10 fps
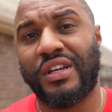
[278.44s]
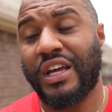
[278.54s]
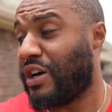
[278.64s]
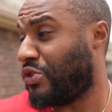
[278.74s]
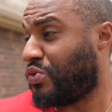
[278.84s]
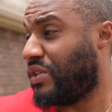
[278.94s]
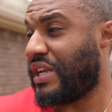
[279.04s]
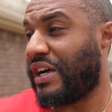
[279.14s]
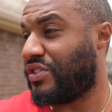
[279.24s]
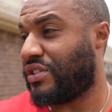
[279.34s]
It costs
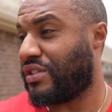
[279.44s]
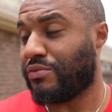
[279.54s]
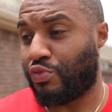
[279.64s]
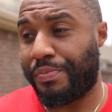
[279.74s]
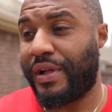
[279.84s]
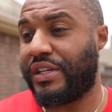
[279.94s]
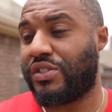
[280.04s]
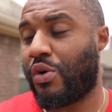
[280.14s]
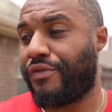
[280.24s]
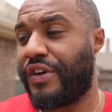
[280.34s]
$3,000 to
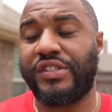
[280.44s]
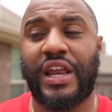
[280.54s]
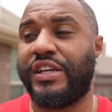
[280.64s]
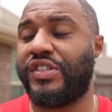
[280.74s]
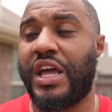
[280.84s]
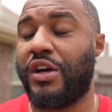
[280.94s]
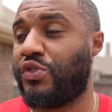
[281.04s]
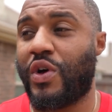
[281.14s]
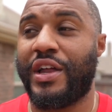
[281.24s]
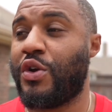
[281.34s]
replace or fix an ACL,
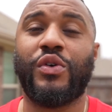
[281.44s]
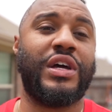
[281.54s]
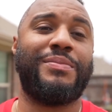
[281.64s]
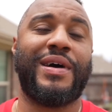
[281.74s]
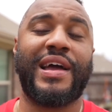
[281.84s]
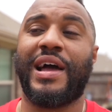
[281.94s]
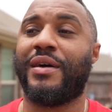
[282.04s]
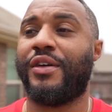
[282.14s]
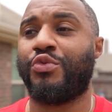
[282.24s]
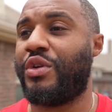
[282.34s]
so I know it probably got
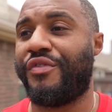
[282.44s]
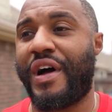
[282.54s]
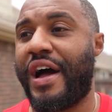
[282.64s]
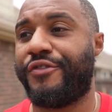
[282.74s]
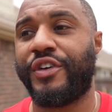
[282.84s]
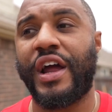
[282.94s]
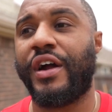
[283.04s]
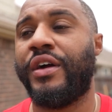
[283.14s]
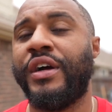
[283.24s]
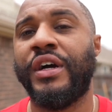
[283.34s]
about $3 to $5 for
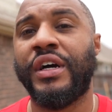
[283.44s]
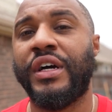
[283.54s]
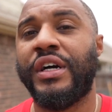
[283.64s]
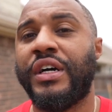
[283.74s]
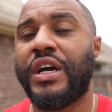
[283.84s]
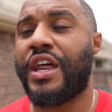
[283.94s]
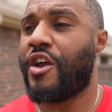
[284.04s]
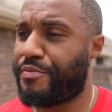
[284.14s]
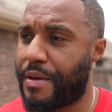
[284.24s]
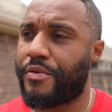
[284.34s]
there. And there
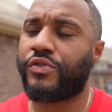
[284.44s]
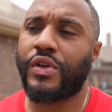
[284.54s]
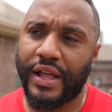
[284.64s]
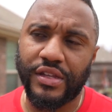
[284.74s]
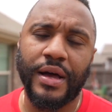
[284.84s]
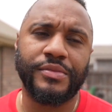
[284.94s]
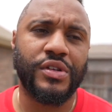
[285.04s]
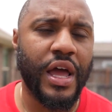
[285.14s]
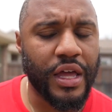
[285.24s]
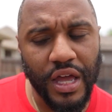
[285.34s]
are people at times
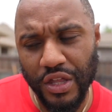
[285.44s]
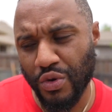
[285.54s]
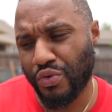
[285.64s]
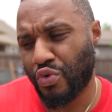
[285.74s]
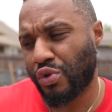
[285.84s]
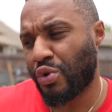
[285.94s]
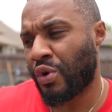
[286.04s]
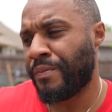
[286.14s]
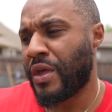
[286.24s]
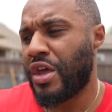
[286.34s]
say, hey, can you
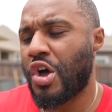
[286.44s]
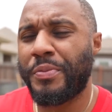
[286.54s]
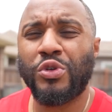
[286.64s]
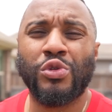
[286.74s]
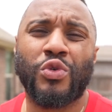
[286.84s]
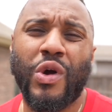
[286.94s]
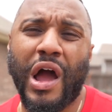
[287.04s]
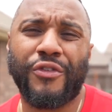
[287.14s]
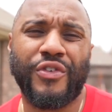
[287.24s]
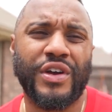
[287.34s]
help me do a little
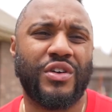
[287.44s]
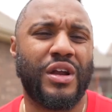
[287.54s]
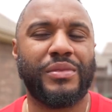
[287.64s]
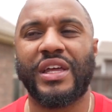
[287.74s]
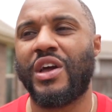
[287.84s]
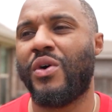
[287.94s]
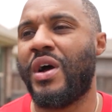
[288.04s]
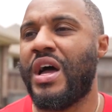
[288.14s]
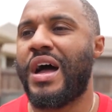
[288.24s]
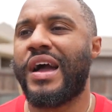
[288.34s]
crowdfunder? And I'm like, yo,
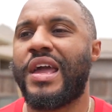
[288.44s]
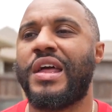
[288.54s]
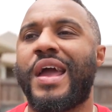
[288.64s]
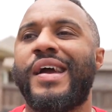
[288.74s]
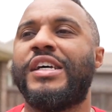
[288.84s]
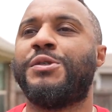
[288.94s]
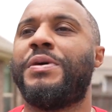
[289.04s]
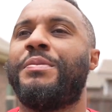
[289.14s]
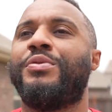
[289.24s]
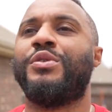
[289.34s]
I can't ask
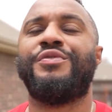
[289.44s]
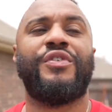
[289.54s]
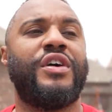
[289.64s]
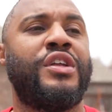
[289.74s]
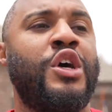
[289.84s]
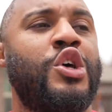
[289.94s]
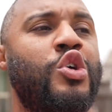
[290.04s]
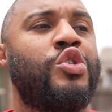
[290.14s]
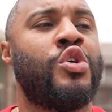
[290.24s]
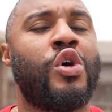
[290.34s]
people to fund
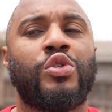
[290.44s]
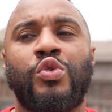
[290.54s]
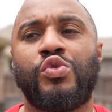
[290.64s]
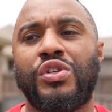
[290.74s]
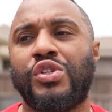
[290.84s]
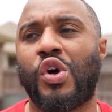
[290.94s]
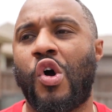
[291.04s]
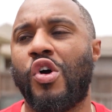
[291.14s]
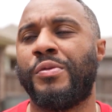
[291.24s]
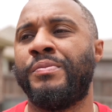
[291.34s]
your dog losing his
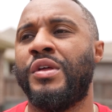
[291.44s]
arm